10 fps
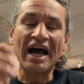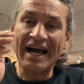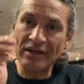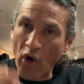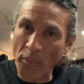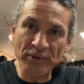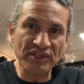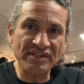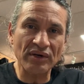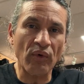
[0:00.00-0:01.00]
I hope you're
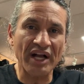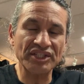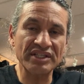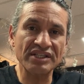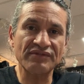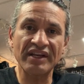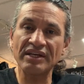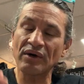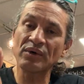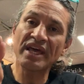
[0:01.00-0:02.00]
still watching this
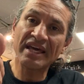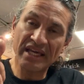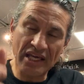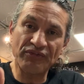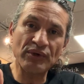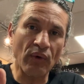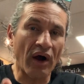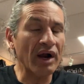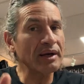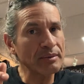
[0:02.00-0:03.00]
video. If you
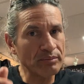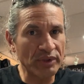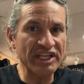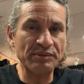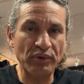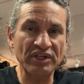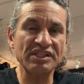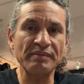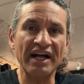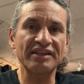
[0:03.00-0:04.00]
are, please put a
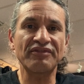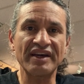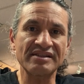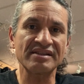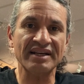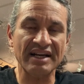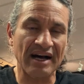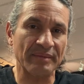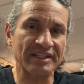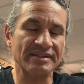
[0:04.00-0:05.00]
smiley face in the
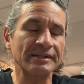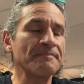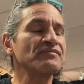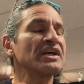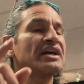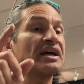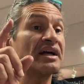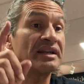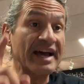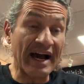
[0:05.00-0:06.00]
comments.
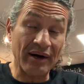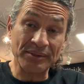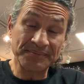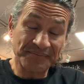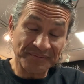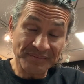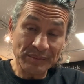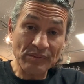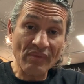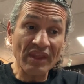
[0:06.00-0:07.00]
Now,
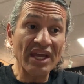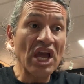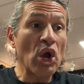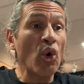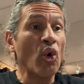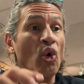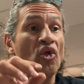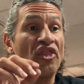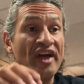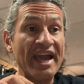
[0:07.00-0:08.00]

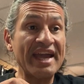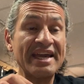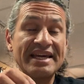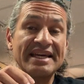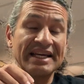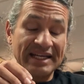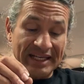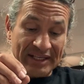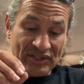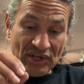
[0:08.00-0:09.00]
they
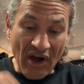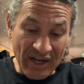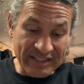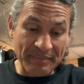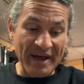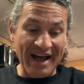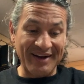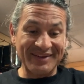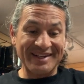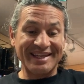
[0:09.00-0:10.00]
talked about